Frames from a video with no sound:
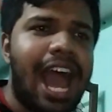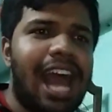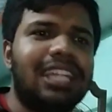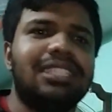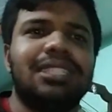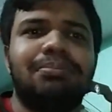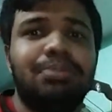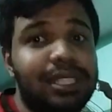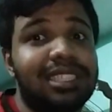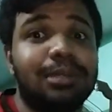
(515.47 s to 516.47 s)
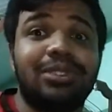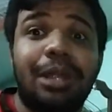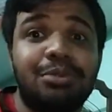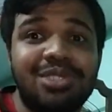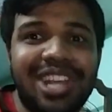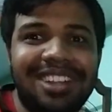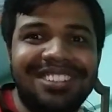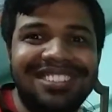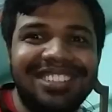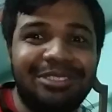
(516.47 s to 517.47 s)
And please subscribe to my
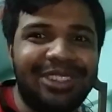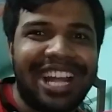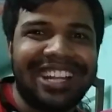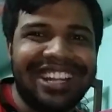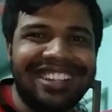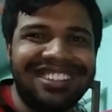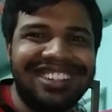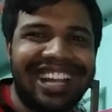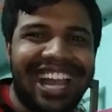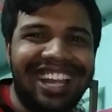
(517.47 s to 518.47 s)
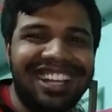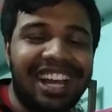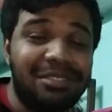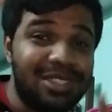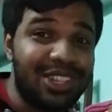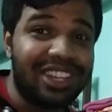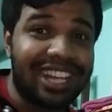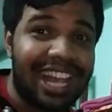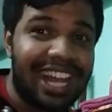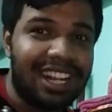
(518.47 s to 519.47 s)
channel if you like it. Okay, I'll see
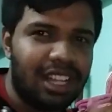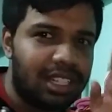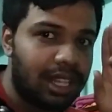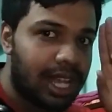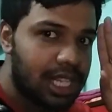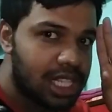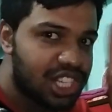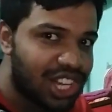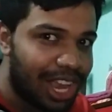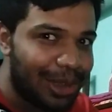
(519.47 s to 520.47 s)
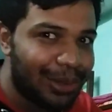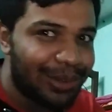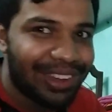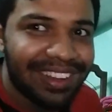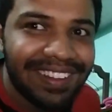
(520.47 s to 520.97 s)
you again. Till then, ciao.